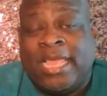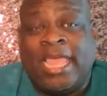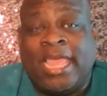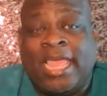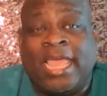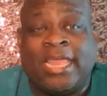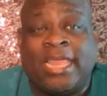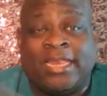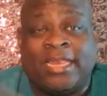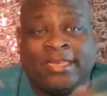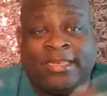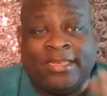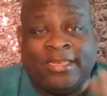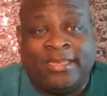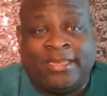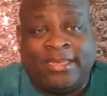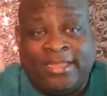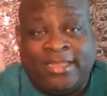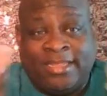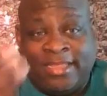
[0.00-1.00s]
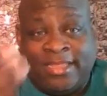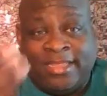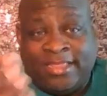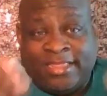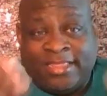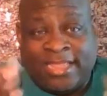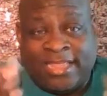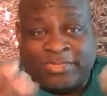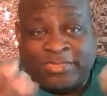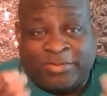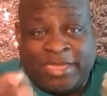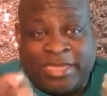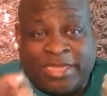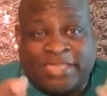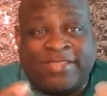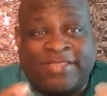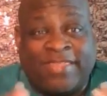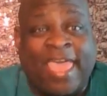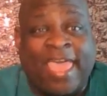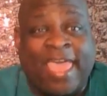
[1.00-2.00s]
and that's
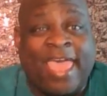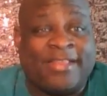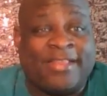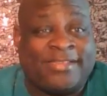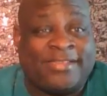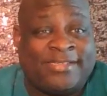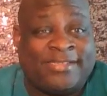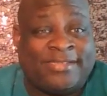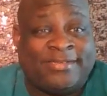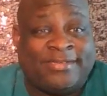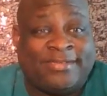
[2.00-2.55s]
because of that.